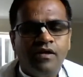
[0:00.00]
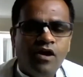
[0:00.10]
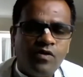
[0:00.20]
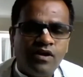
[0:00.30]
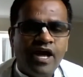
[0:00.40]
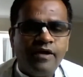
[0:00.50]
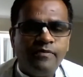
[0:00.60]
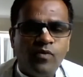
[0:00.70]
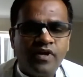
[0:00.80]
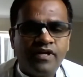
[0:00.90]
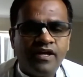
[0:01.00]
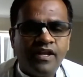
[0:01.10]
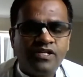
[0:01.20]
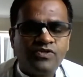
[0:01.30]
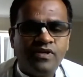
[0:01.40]
our life working
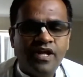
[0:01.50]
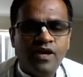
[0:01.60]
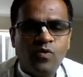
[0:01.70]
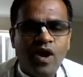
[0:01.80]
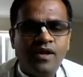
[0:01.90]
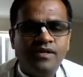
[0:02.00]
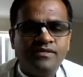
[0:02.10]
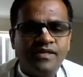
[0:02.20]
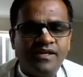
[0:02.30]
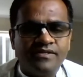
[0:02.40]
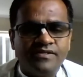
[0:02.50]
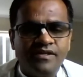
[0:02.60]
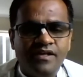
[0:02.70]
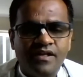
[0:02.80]
and actually acquiring things,